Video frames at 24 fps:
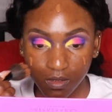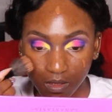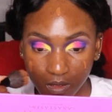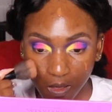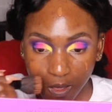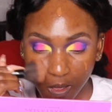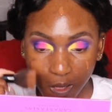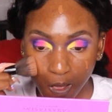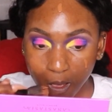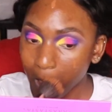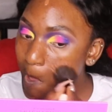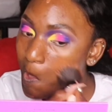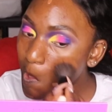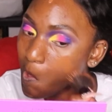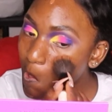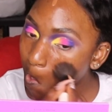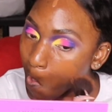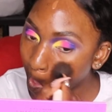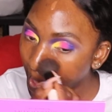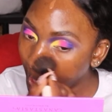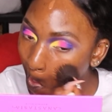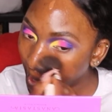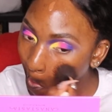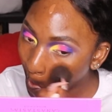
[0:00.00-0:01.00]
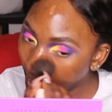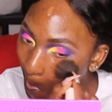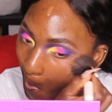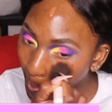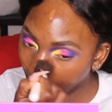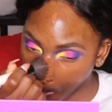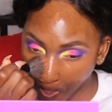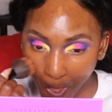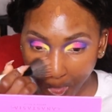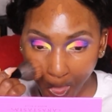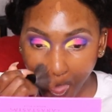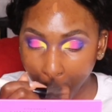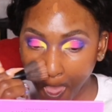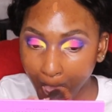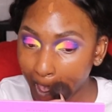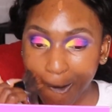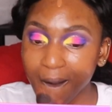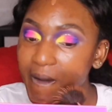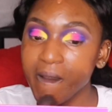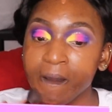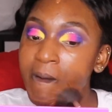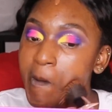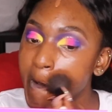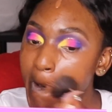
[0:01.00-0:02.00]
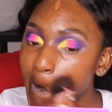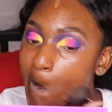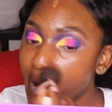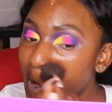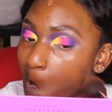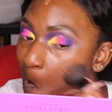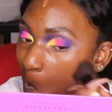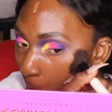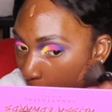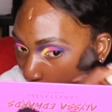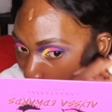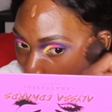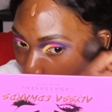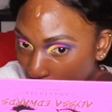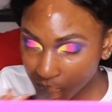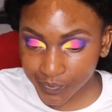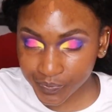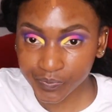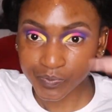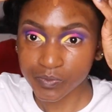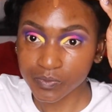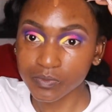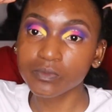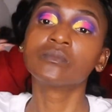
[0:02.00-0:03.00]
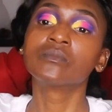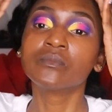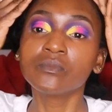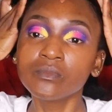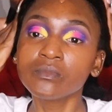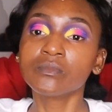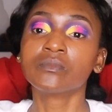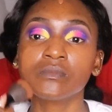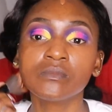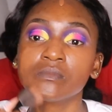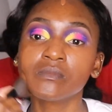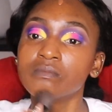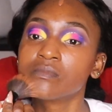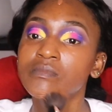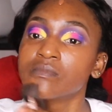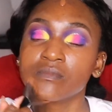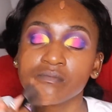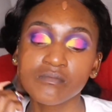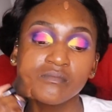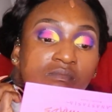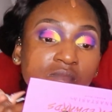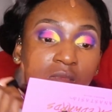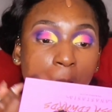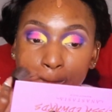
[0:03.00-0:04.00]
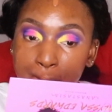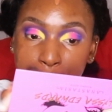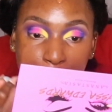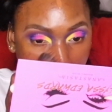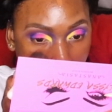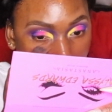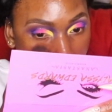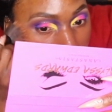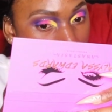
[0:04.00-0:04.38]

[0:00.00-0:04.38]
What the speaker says: MAC Fix Plus spray on my face, just so that my face isn't dry when